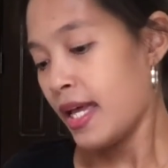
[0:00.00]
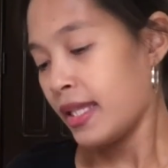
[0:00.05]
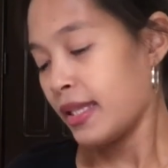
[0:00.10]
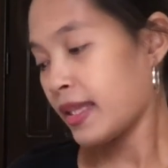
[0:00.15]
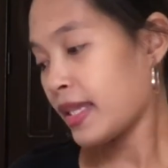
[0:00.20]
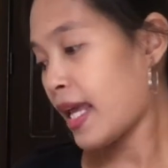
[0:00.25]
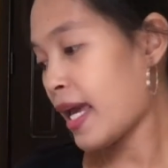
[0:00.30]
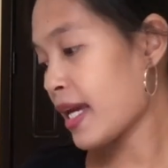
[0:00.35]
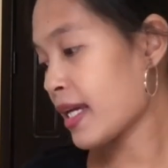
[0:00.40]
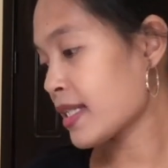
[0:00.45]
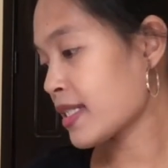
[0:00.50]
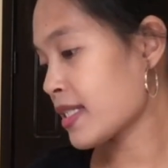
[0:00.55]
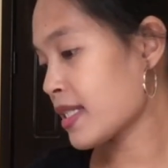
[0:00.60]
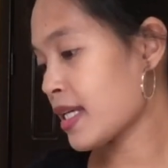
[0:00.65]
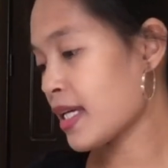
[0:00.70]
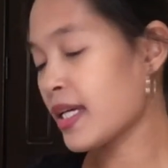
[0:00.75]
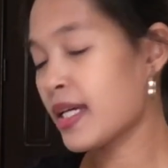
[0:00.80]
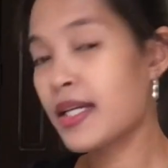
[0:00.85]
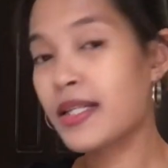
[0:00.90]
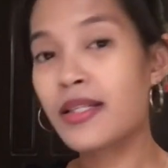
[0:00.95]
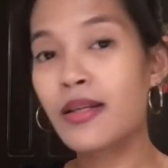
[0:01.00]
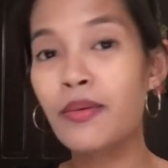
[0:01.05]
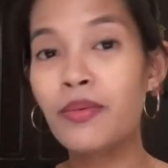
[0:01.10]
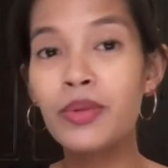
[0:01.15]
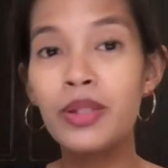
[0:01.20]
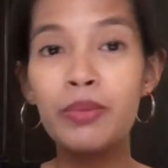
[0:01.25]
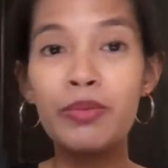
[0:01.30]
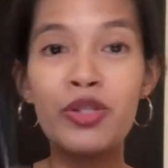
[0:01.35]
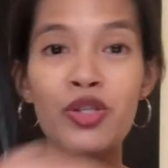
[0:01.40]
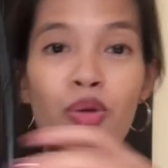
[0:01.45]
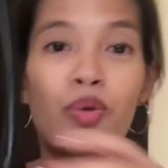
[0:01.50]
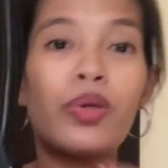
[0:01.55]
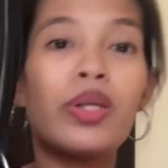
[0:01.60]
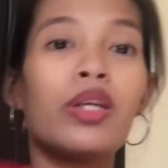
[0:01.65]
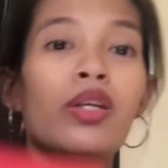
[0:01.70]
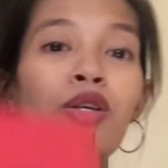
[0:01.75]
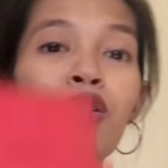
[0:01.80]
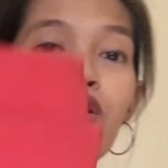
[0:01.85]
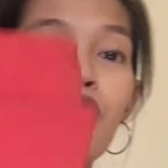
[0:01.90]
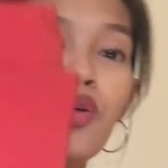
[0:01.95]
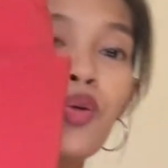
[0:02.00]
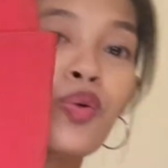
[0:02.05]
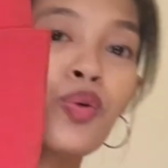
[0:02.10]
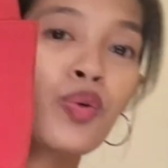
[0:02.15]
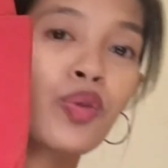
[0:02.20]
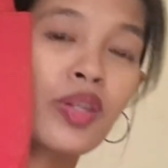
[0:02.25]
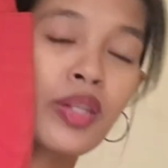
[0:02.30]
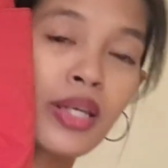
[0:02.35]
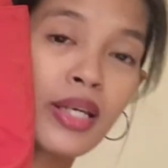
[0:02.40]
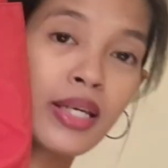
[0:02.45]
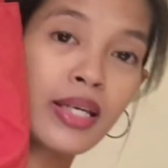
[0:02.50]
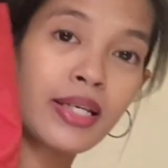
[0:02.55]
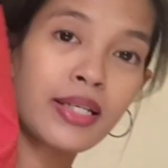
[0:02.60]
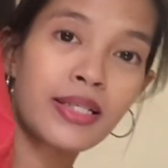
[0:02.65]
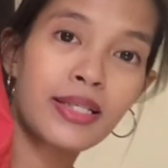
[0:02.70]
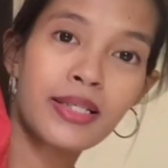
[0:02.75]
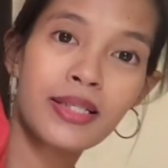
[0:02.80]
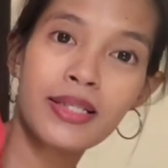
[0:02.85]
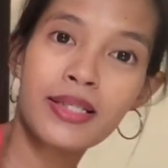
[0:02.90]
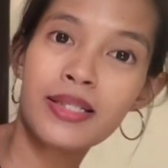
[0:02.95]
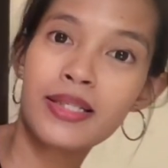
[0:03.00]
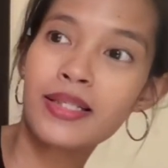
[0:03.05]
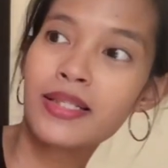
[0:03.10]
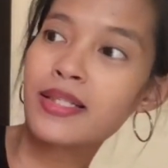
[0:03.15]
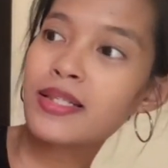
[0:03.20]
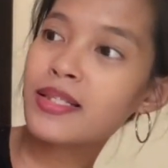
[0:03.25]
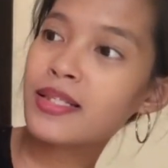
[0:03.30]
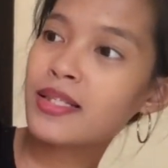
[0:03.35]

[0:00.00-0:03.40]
Next is, I will be showing you this